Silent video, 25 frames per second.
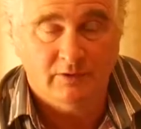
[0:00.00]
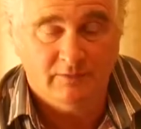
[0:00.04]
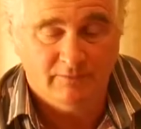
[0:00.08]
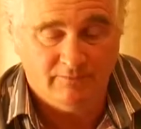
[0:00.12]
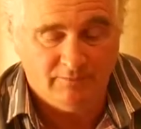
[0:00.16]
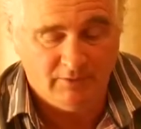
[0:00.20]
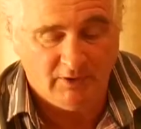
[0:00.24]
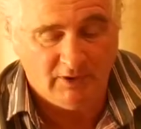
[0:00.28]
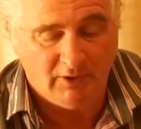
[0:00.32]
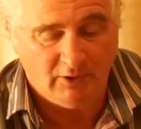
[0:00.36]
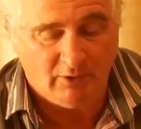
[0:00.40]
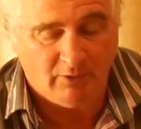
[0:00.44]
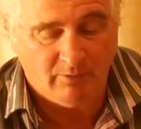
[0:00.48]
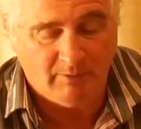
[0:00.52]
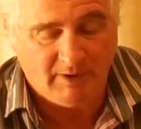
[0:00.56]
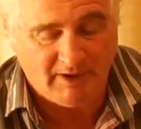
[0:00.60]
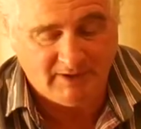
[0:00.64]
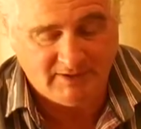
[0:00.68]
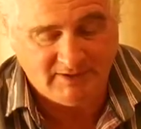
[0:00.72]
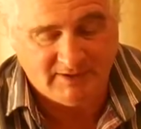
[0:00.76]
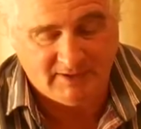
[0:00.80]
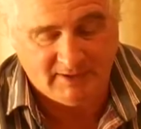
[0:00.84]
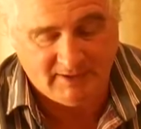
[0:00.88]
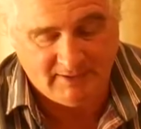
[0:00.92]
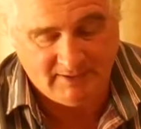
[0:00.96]
fully
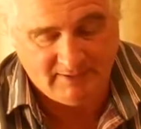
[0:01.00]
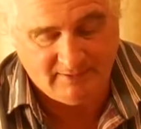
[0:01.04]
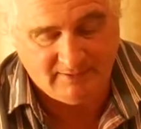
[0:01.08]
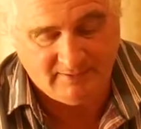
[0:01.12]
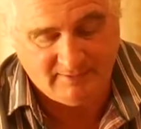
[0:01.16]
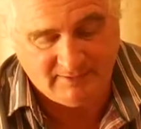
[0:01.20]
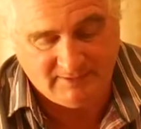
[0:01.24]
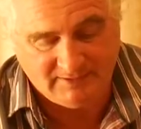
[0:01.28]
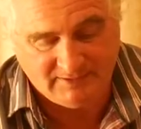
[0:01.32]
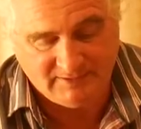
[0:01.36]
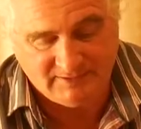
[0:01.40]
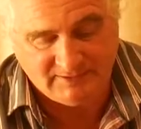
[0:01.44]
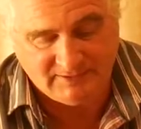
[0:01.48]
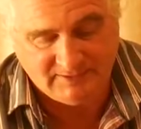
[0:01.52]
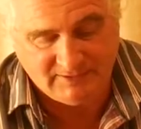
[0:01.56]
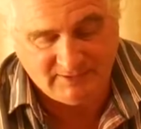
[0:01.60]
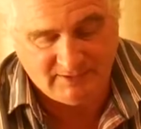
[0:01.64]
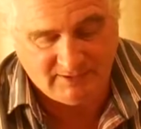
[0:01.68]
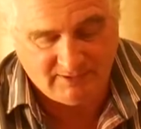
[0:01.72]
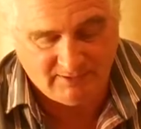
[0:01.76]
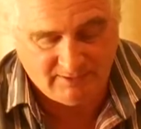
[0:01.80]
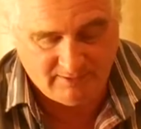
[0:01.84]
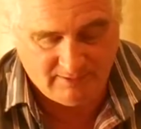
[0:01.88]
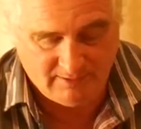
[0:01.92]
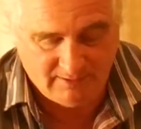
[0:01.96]
automatic. This is
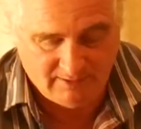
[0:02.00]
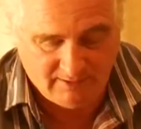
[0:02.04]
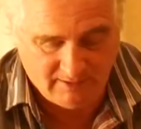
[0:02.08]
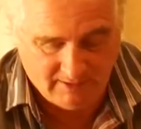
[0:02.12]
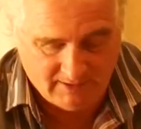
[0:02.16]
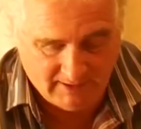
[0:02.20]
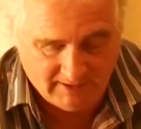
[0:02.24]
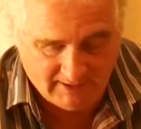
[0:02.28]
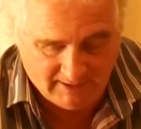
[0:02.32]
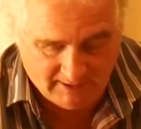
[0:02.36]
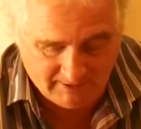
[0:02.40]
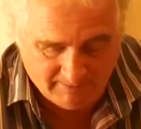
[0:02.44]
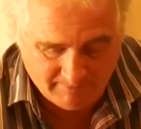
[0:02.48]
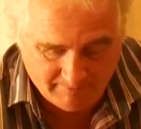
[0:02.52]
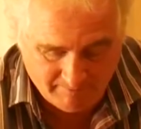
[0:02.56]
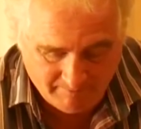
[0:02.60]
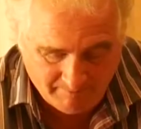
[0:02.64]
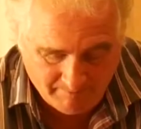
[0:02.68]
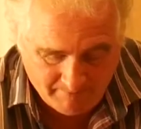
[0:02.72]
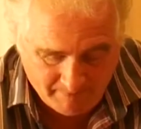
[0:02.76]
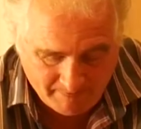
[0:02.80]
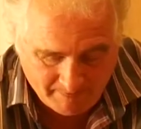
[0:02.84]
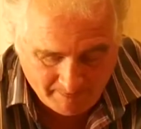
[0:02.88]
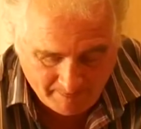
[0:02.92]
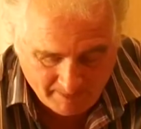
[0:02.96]

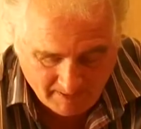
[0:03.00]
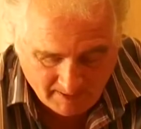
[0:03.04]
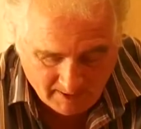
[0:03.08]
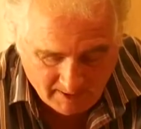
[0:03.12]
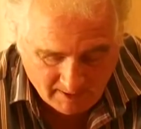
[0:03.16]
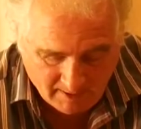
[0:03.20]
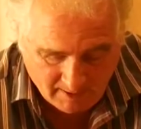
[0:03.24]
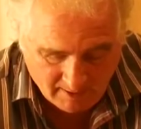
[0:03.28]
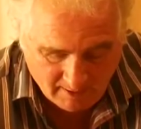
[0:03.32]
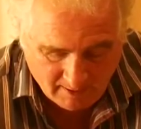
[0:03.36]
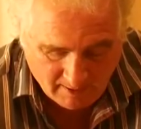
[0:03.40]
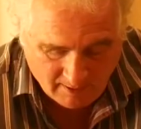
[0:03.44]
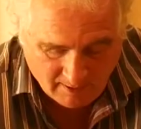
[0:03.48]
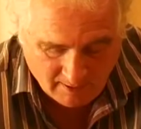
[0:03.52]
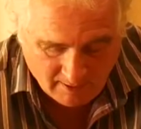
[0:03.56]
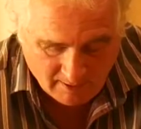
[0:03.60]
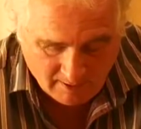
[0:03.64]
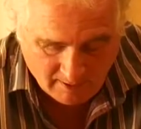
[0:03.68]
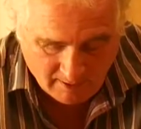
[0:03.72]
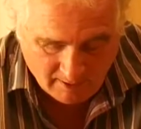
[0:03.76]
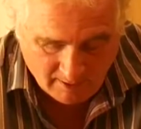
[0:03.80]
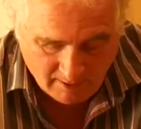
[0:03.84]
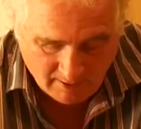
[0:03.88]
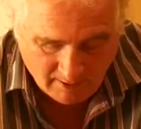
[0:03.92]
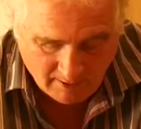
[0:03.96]
it.
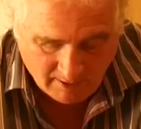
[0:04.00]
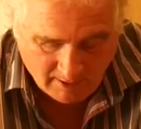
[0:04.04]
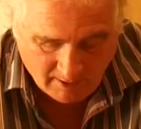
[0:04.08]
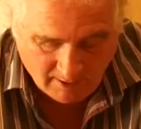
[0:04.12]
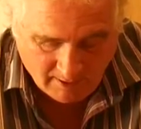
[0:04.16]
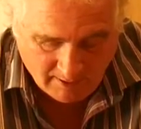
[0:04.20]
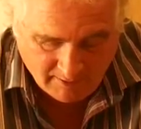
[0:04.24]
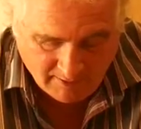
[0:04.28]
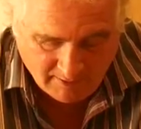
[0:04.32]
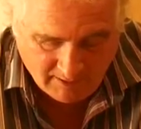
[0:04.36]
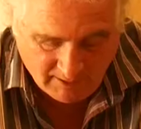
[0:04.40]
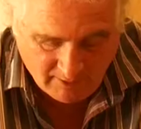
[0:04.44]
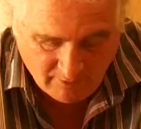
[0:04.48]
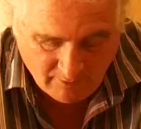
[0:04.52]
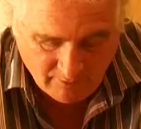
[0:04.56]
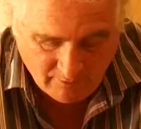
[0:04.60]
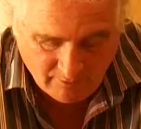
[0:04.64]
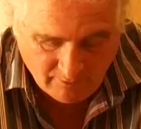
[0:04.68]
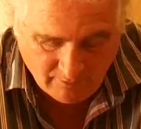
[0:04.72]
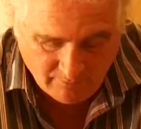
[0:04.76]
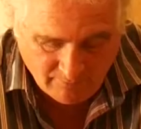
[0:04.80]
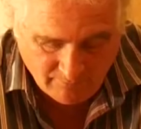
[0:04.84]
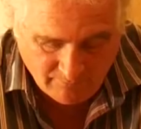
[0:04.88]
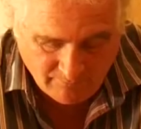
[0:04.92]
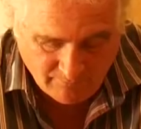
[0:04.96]
Now
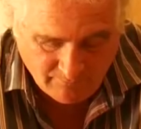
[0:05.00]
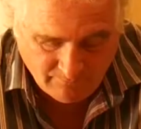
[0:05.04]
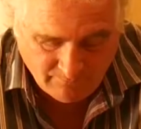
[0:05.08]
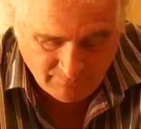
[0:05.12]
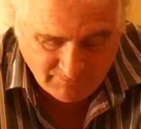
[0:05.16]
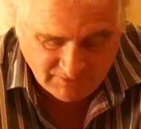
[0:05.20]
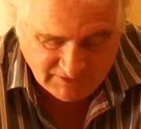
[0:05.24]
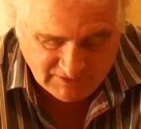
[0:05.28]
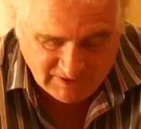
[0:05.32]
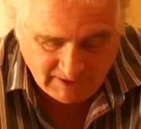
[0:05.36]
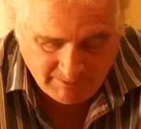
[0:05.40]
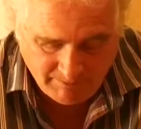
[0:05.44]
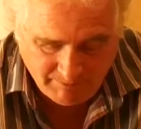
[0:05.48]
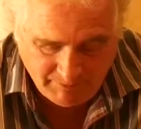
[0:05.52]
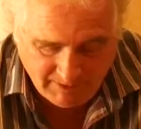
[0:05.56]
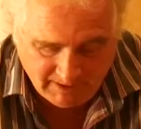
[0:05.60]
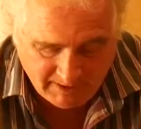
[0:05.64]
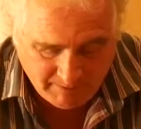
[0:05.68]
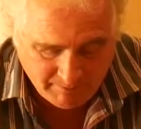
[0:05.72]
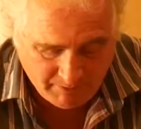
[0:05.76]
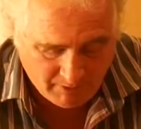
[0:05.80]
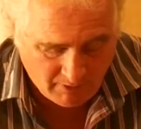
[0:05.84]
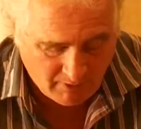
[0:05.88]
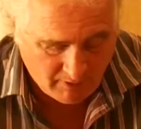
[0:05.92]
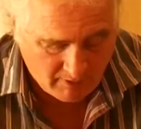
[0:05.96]
for some
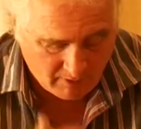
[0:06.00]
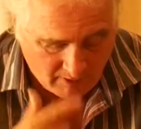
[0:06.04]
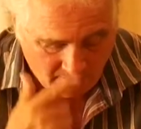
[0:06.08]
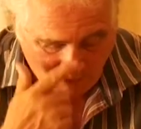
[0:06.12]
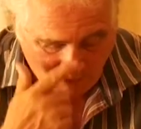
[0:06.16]
people